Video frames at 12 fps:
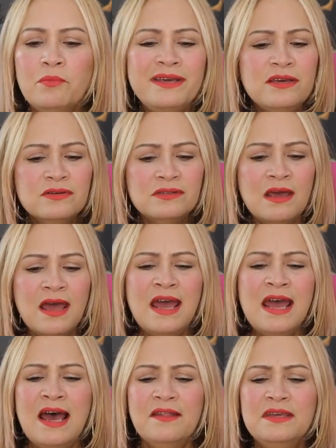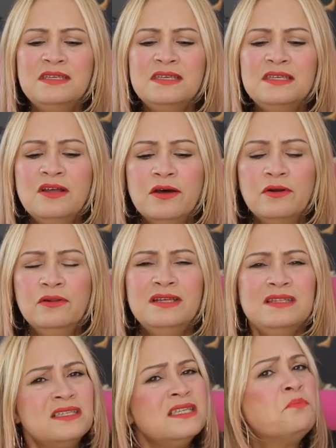Because this
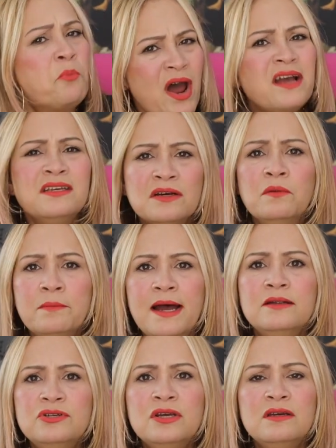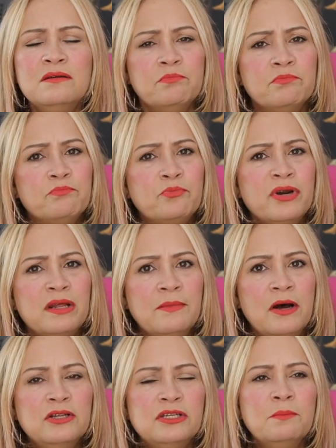is practical magic, pretty
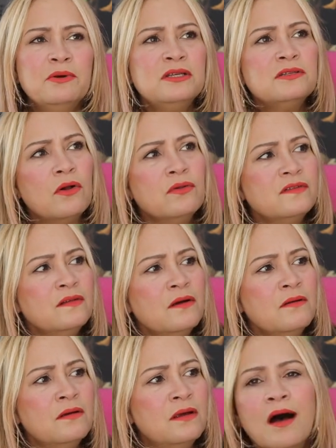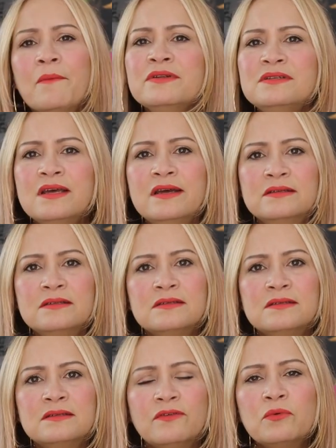much, but it's also common
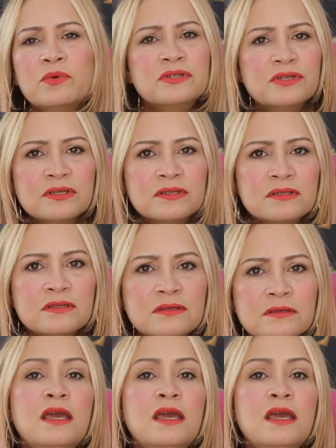sense for witches.